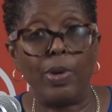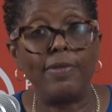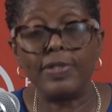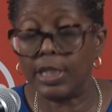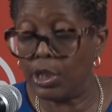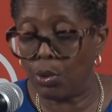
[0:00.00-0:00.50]
We have
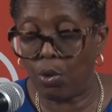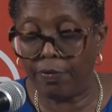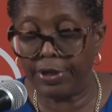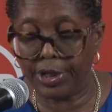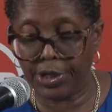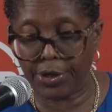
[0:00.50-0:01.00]
seen
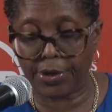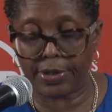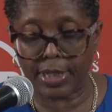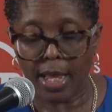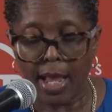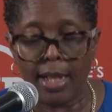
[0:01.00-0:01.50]
over the
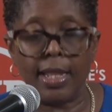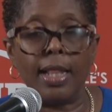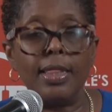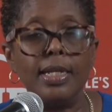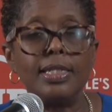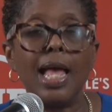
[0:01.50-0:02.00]
years
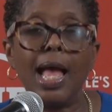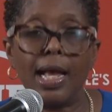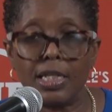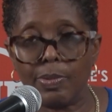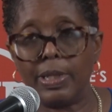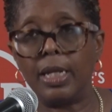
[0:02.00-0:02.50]
that this
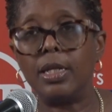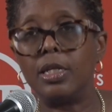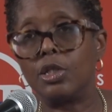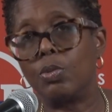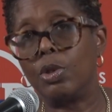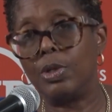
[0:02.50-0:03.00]
has been an
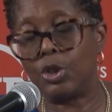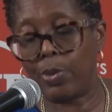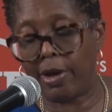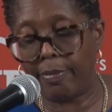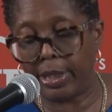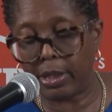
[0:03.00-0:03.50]
issue with which we
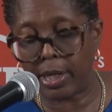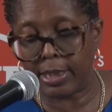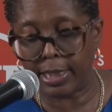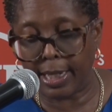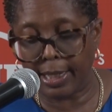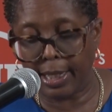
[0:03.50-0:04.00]
have been
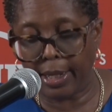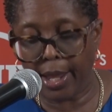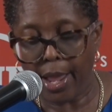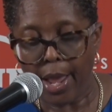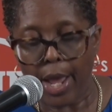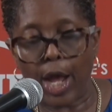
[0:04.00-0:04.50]
contending,
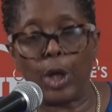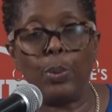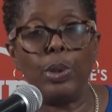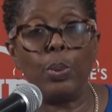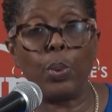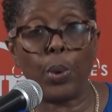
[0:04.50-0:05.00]
and
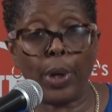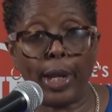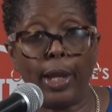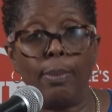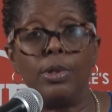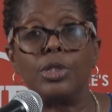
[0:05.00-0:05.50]
we were
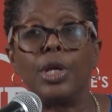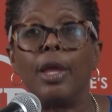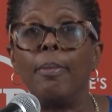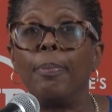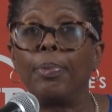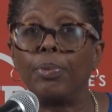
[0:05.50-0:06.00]
able to
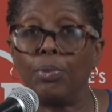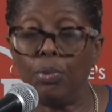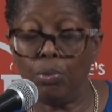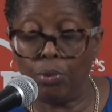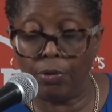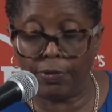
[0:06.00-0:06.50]

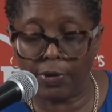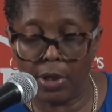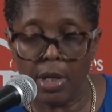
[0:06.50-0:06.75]
improve